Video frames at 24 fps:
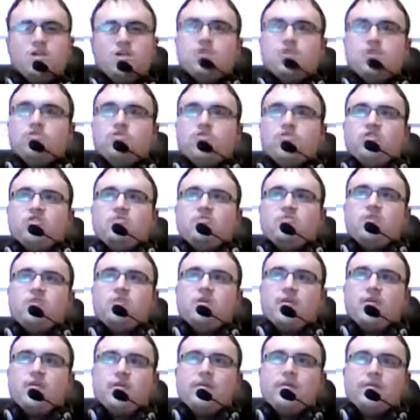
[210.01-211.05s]
transport,
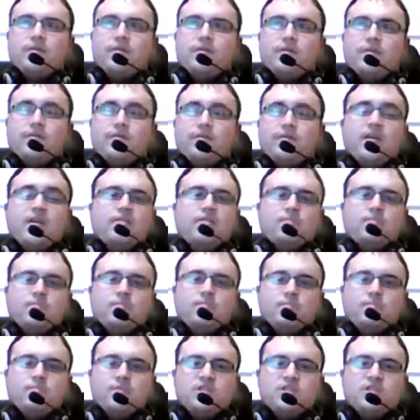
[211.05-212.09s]
and the Venom,
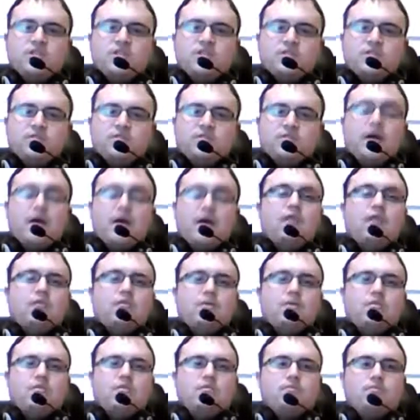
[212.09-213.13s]
which is a
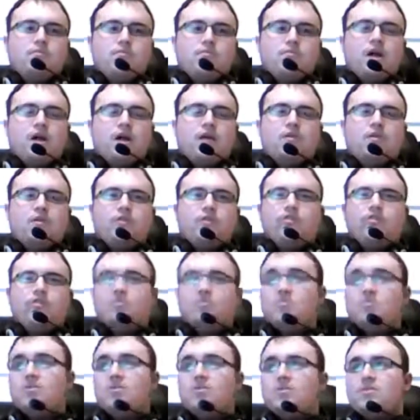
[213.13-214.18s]
5-man Dark Elder
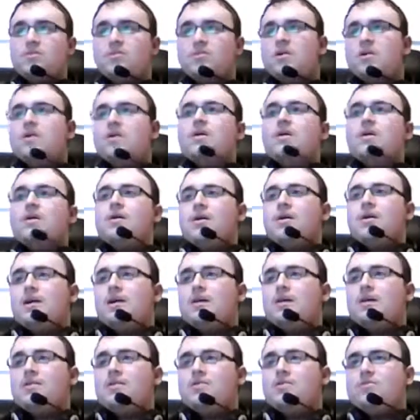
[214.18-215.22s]
transport.
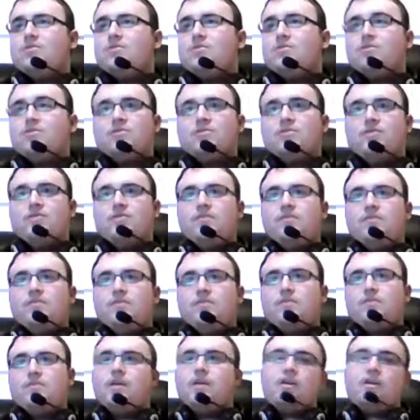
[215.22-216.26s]
And you have seen the
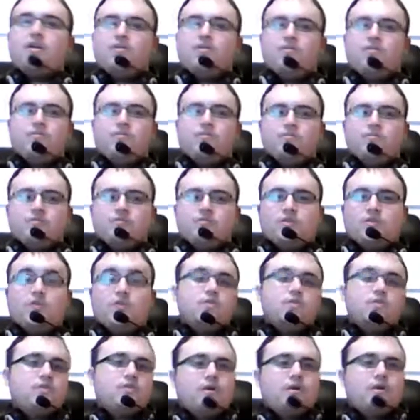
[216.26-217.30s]
Necron's
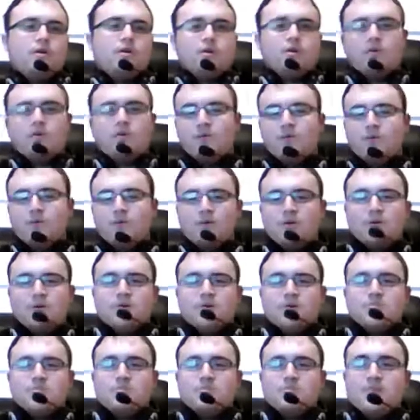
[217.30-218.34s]
Ghost Arc,
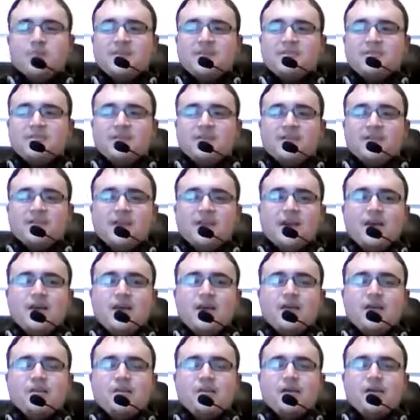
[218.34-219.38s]
which basically
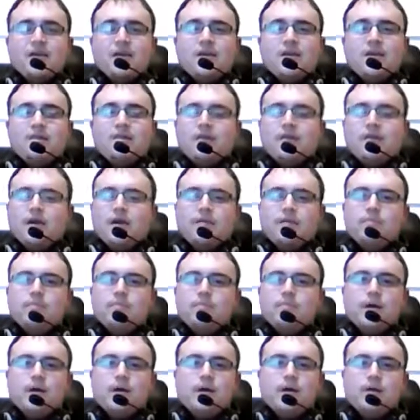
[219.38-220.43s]
is a
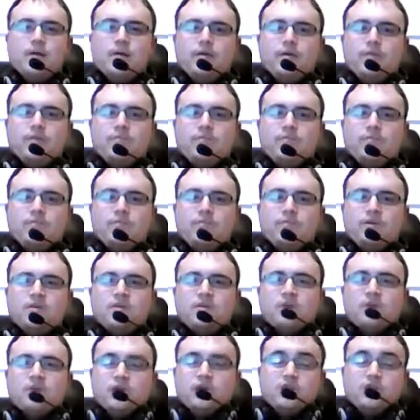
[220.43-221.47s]
10-man
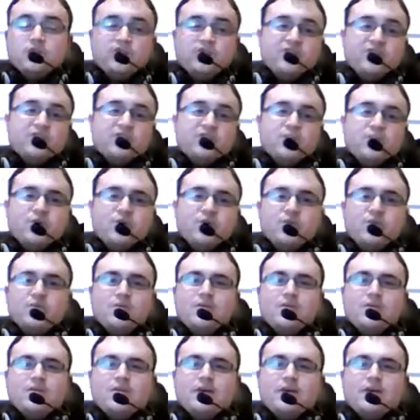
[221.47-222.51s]
transport.
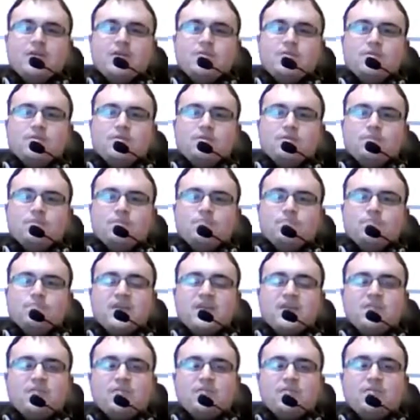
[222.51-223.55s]
It's
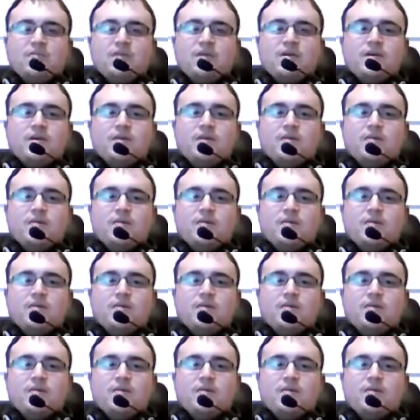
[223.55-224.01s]
basically